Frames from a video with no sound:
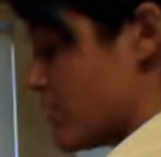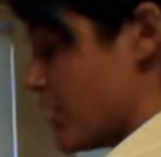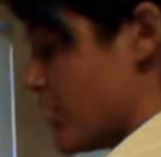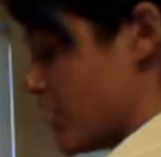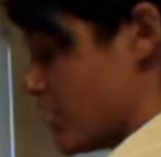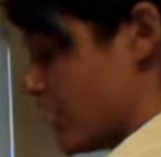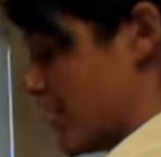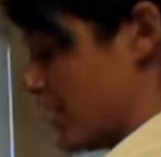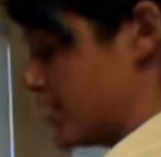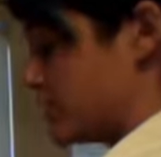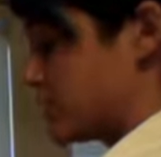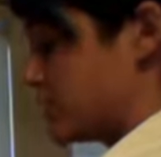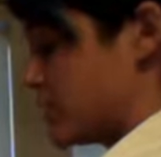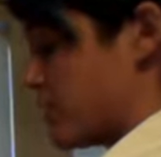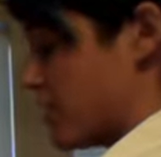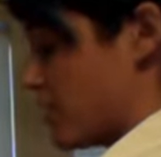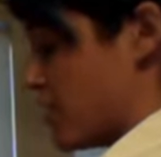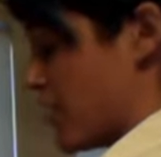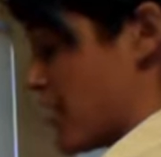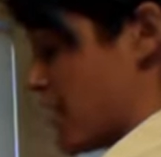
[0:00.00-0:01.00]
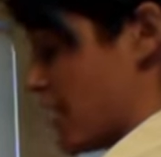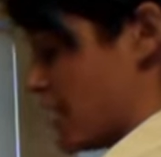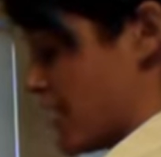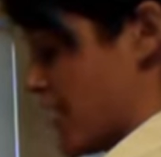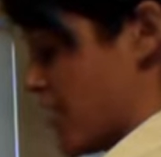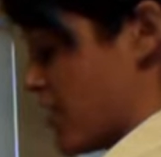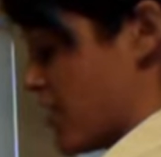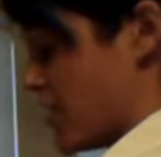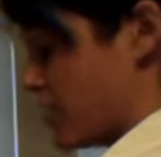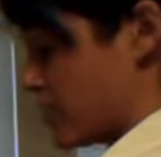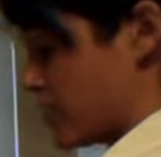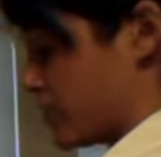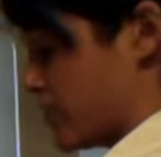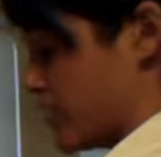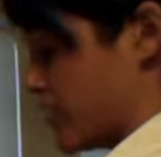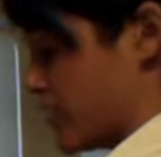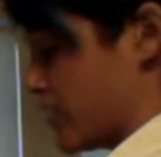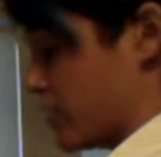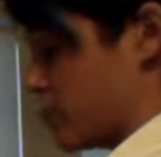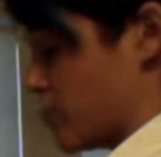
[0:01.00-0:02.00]
All right, so I now have
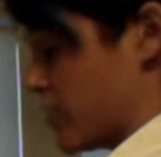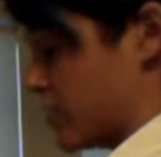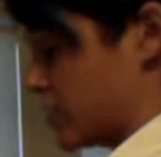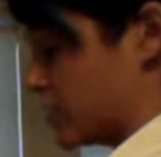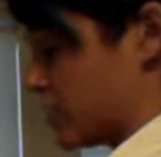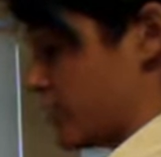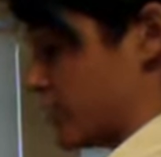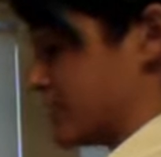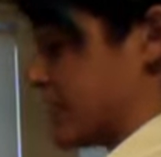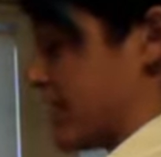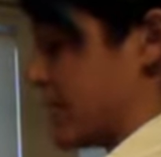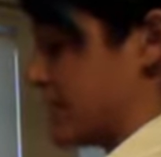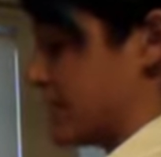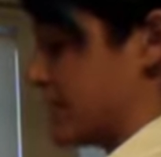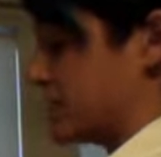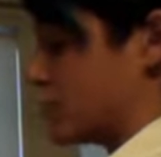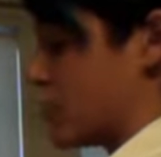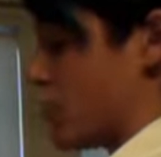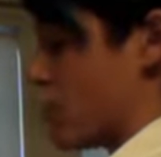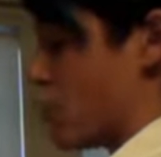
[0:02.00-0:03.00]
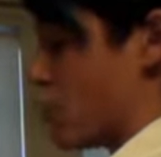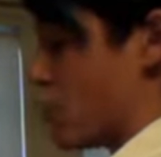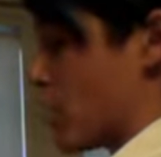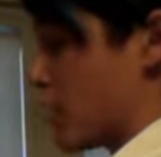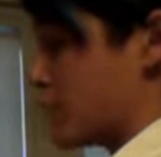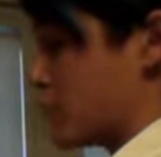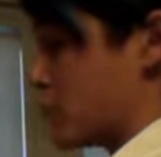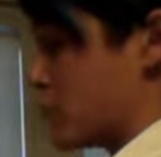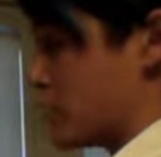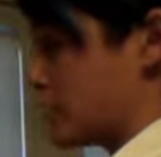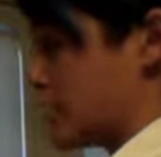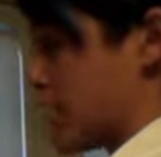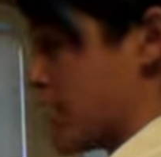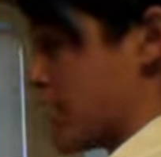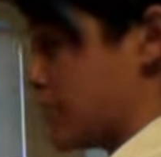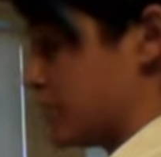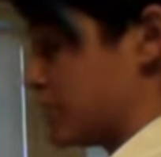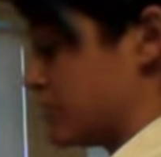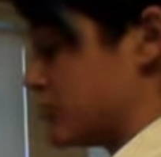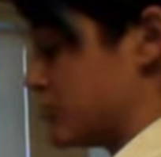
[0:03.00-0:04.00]
created one twist. I'm going to go one more
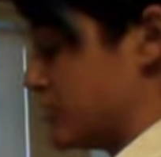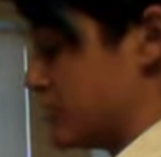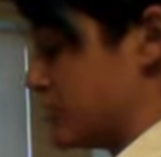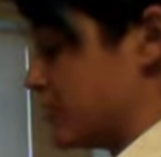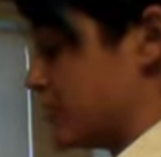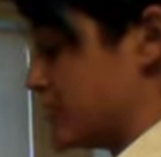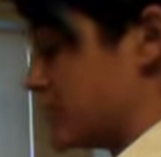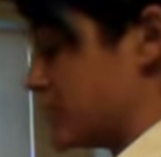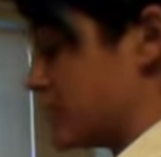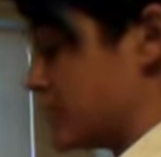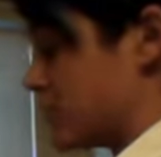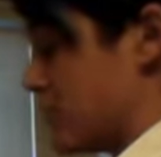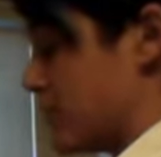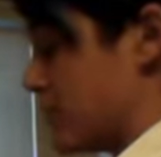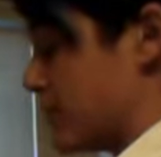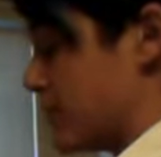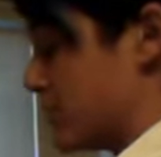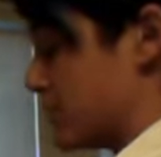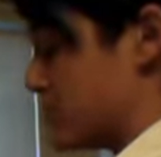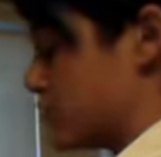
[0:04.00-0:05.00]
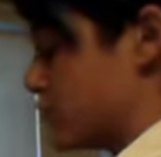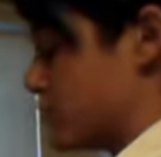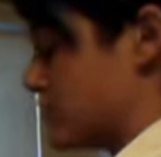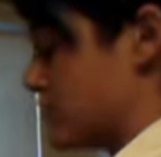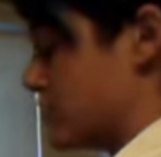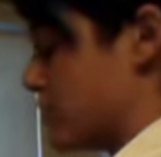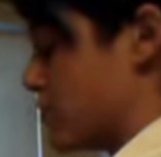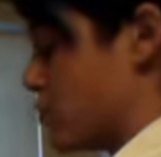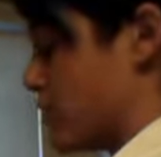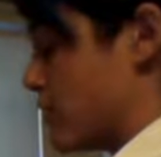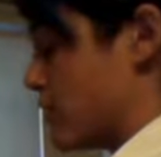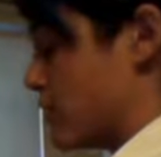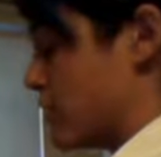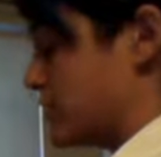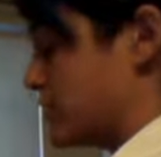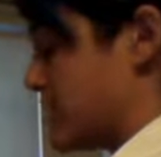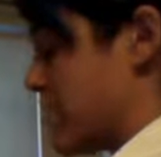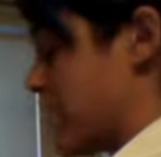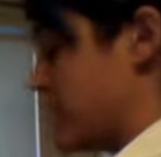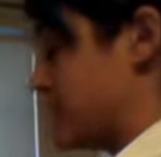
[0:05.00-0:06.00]
time and twist it. So I'm going to twist it one more
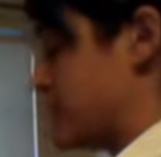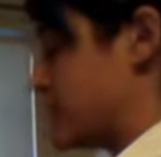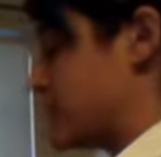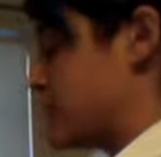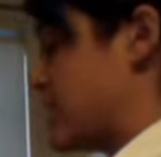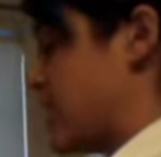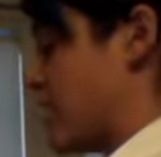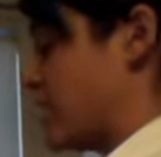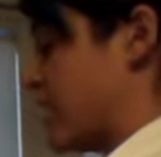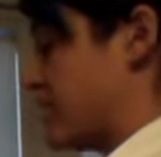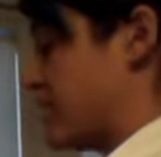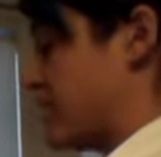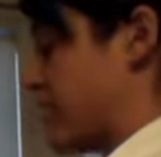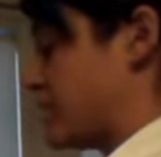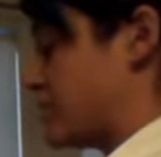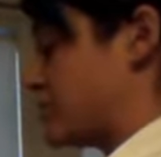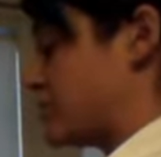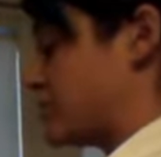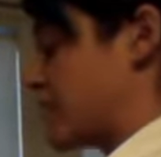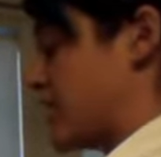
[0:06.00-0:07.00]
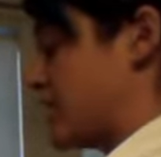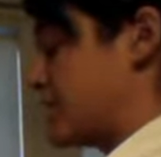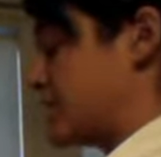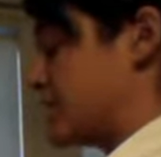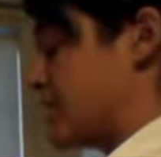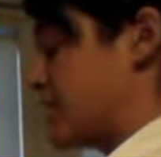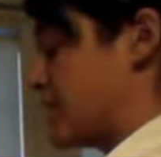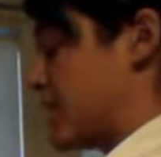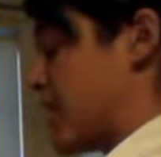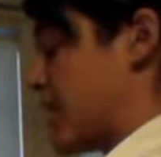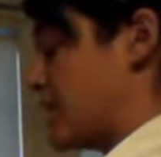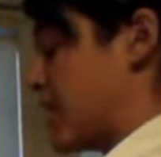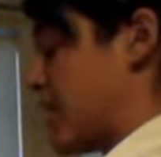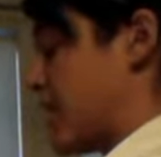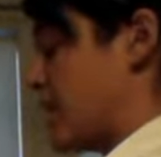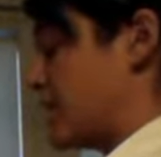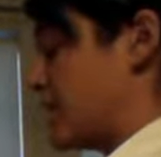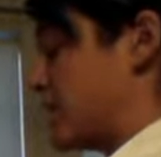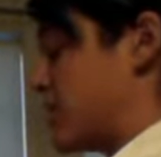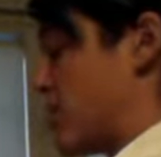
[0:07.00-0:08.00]
time. So now that left strand is going to come
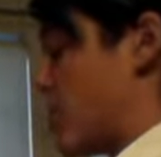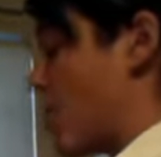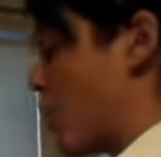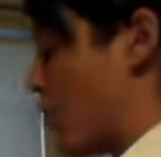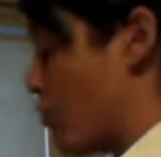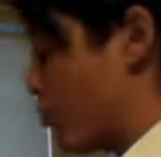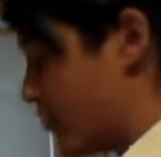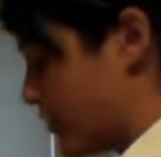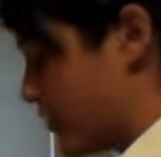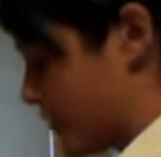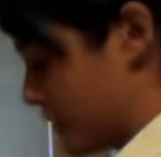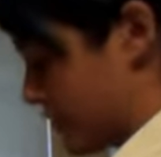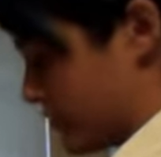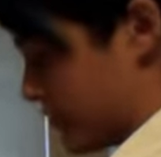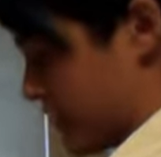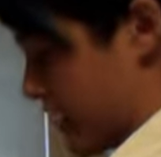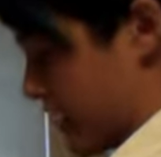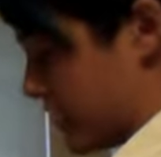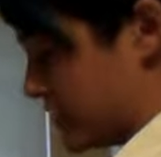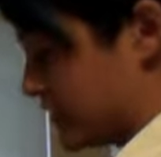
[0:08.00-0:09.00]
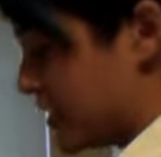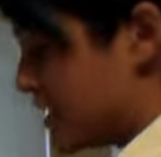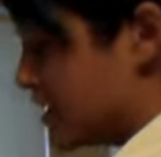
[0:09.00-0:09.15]
up and over the right.